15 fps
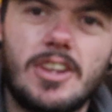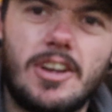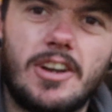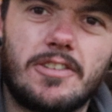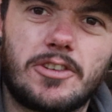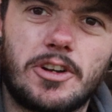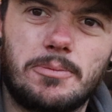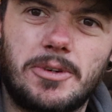
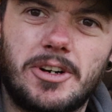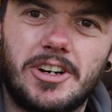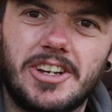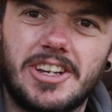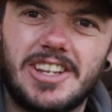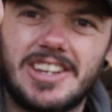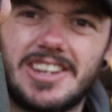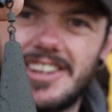I've got
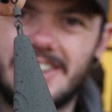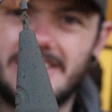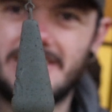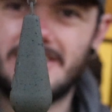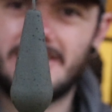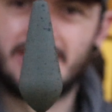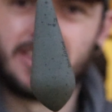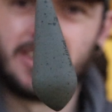my
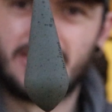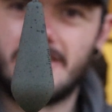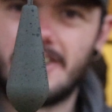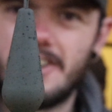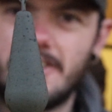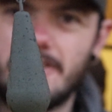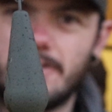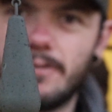
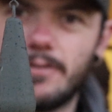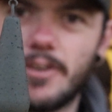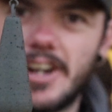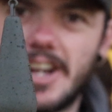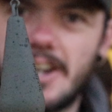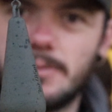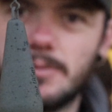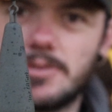3
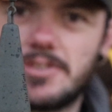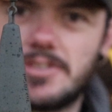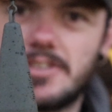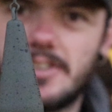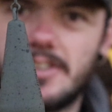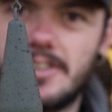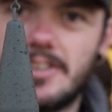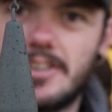ounce
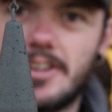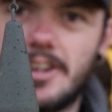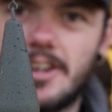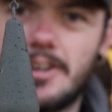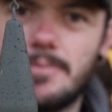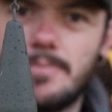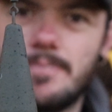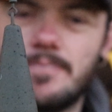
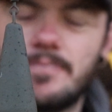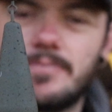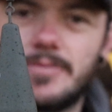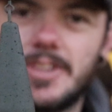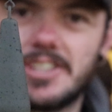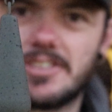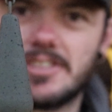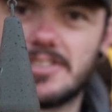
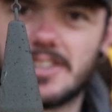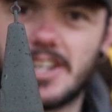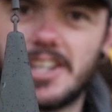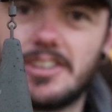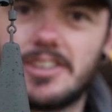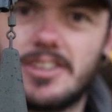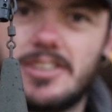distance lead.